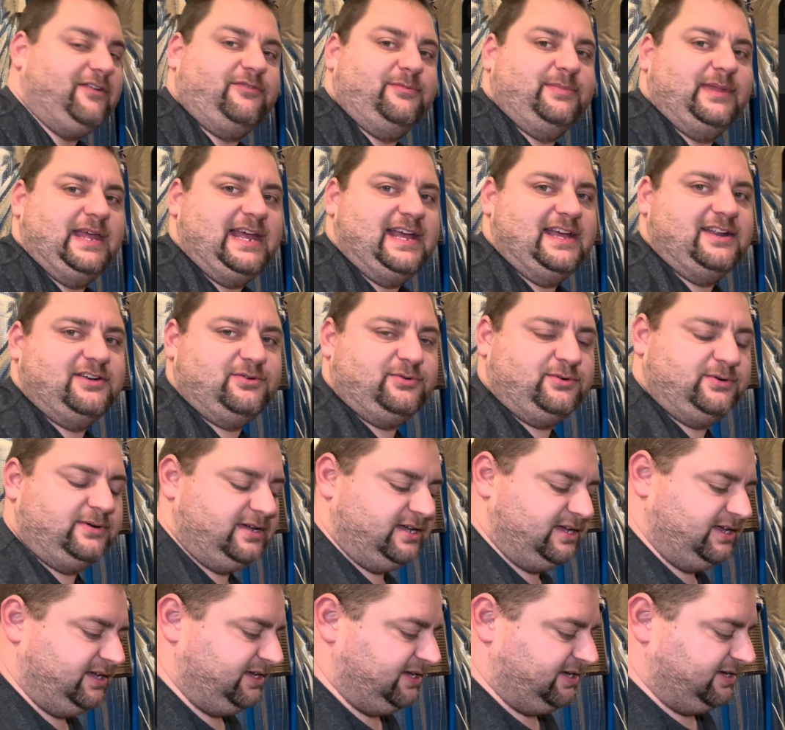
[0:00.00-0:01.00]
from the handle,
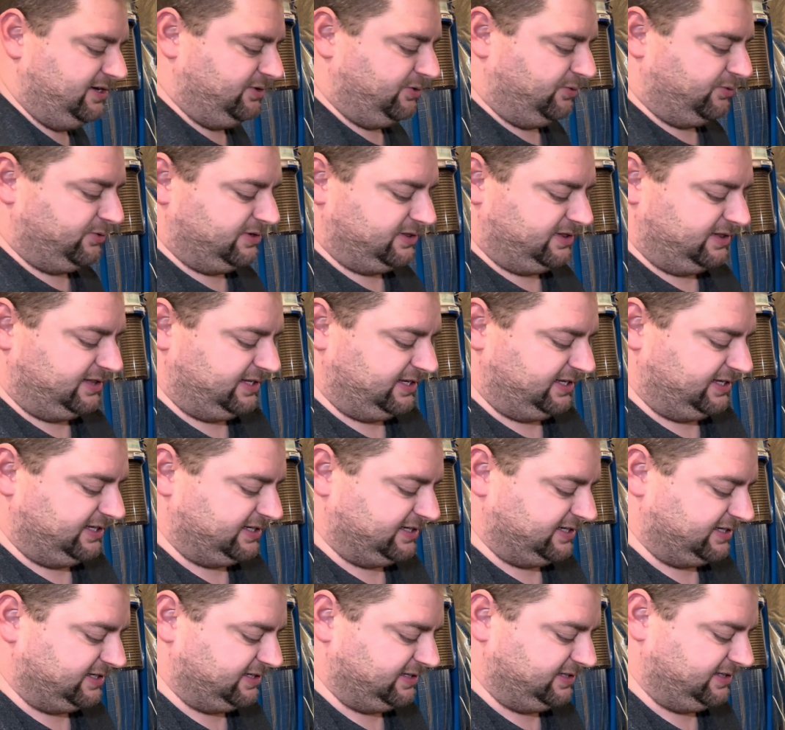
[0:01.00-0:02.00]
on
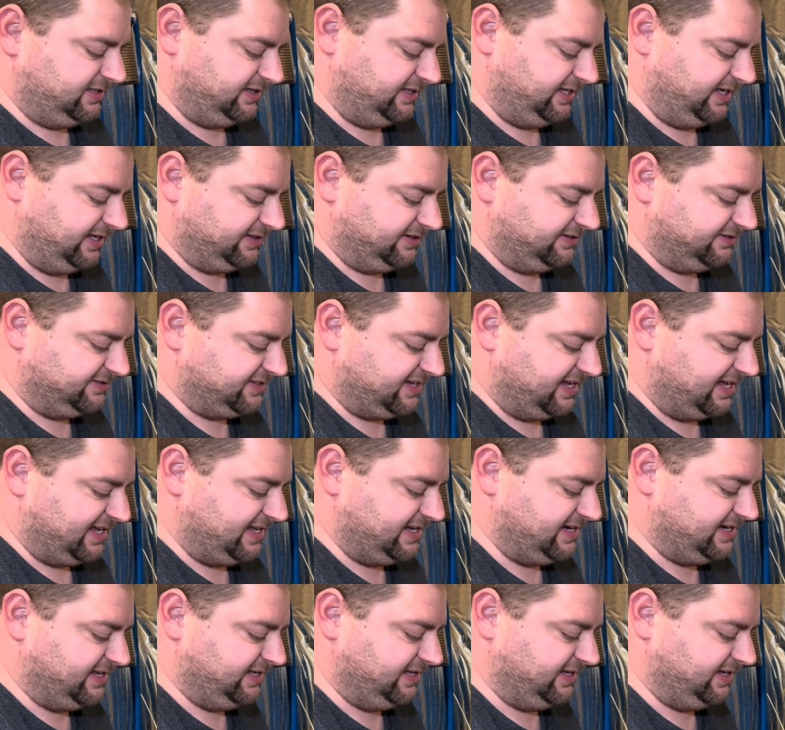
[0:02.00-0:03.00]
the other
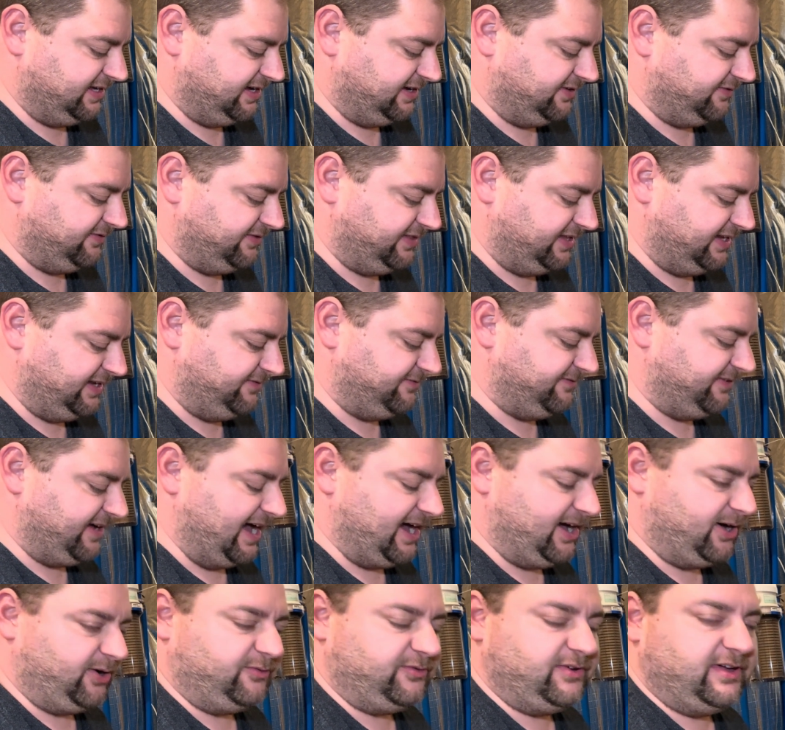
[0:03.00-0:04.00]
side of the
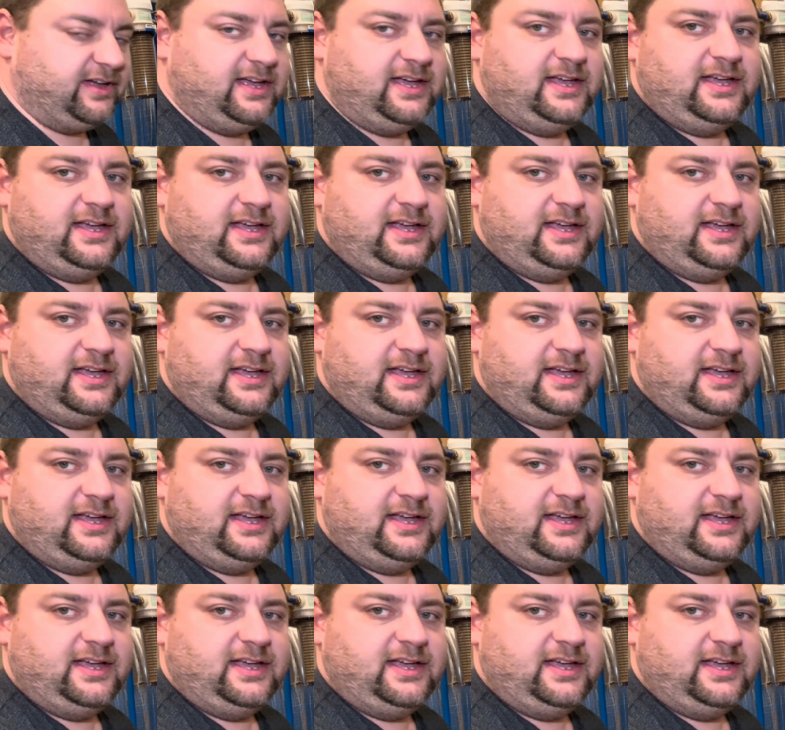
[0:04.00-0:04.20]
valve.